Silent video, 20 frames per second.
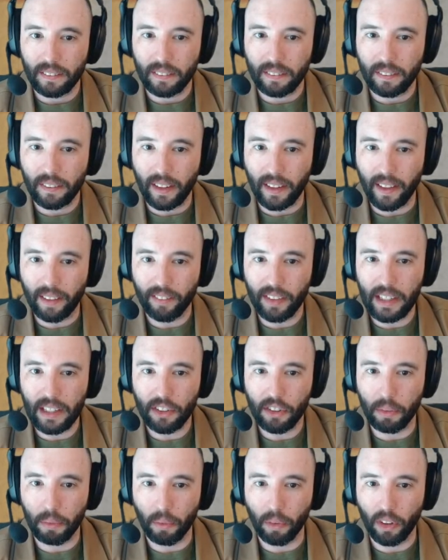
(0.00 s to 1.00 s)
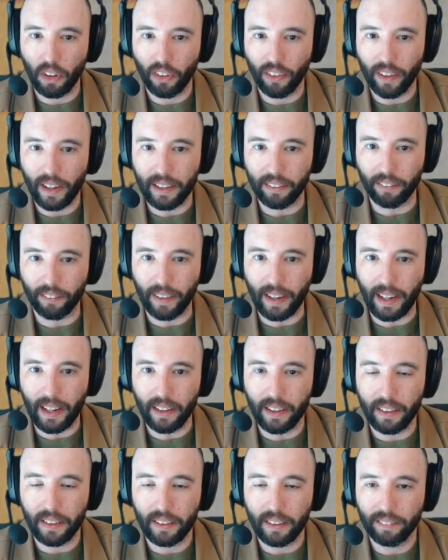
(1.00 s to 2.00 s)
And then we need some real light
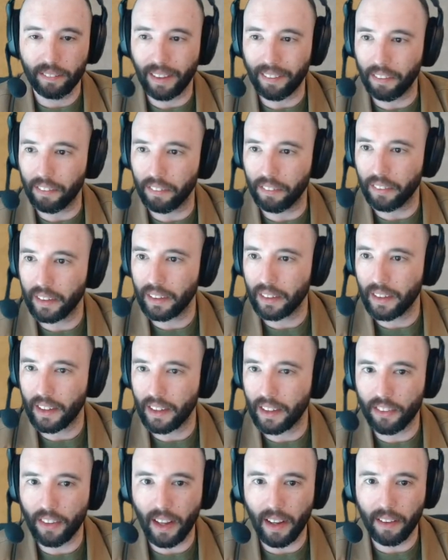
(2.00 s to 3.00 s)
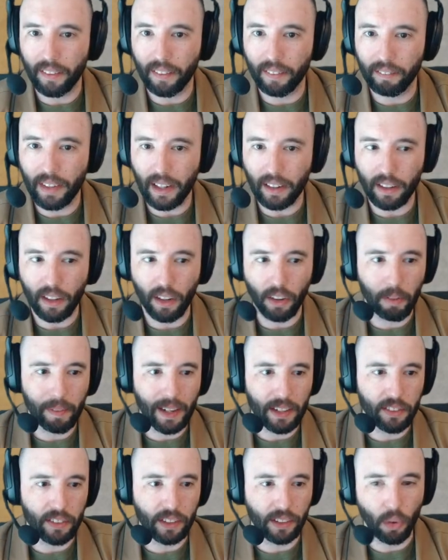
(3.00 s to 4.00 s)
red, probably. I'm not color
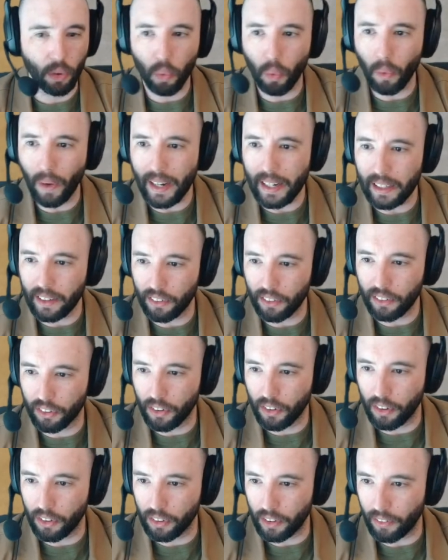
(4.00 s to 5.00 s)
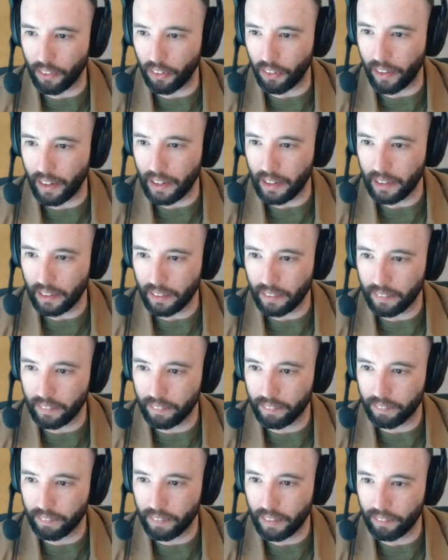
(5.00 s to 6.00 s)
matching quite as good as I would like,
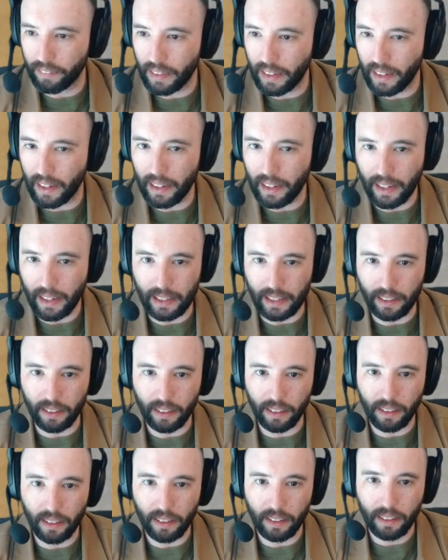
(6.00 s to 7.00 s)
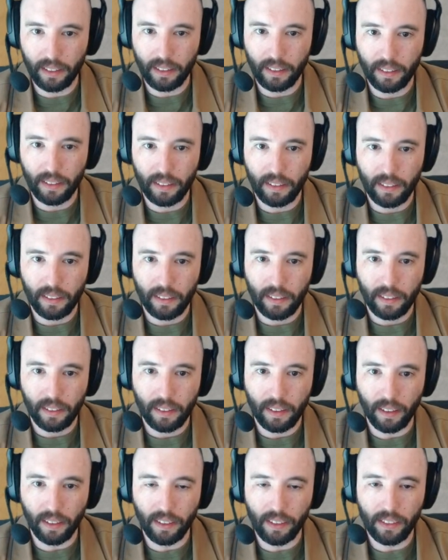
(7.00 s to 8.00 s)
but I'm not hating it.
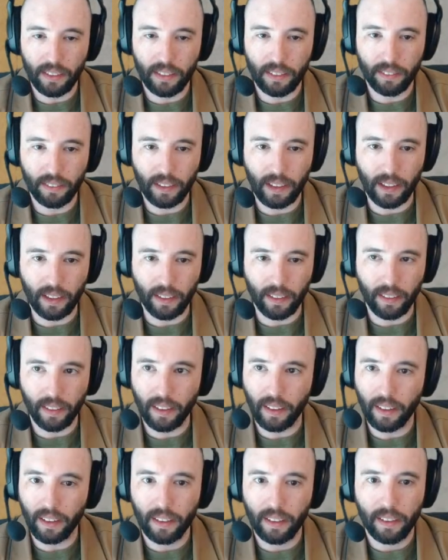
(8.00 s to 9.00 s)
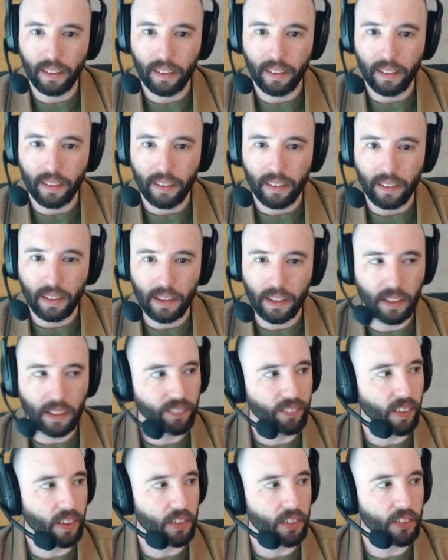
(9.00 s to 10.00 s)
You know, we're getting there. Get
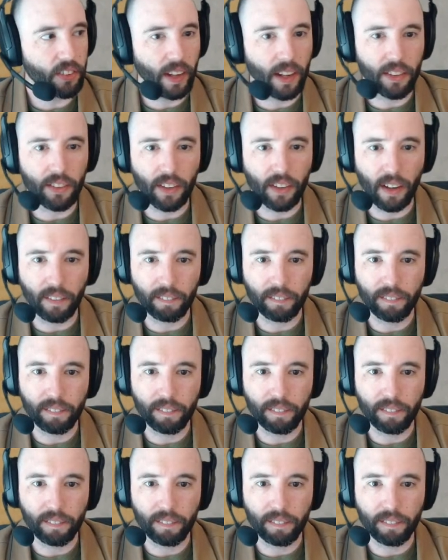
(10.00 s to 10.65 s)
this brush size up.